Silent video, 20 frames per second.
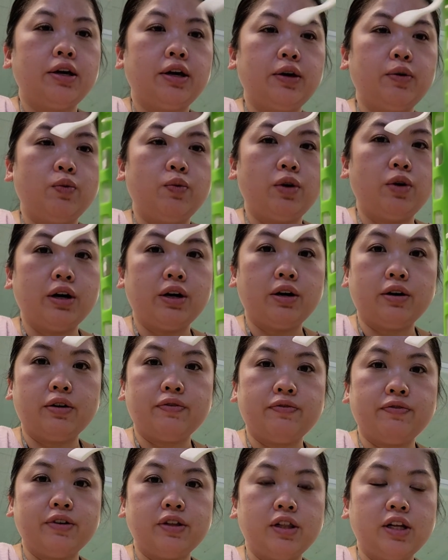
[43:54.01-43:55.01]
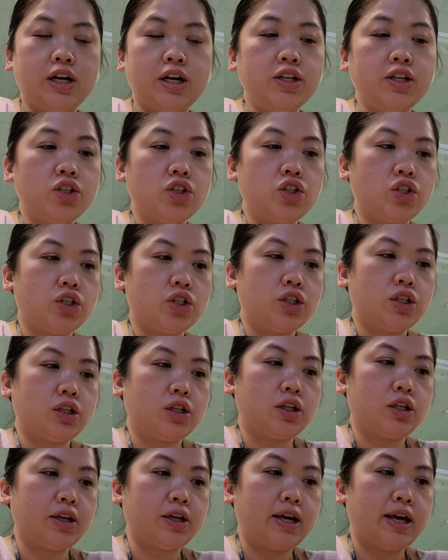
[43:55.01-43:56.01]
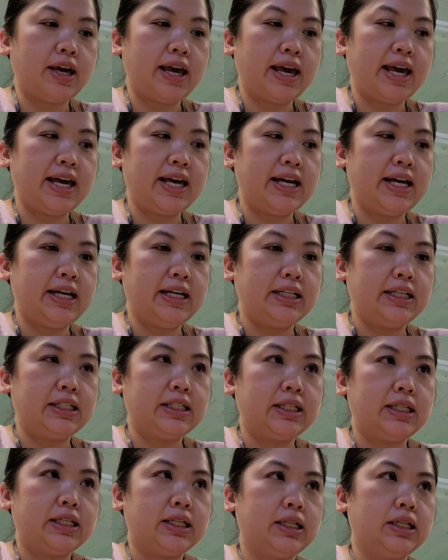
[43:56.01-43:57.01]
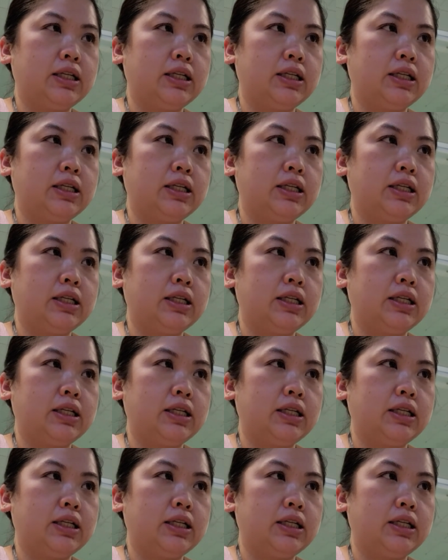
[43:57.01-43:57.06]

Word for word: and water for lunch. And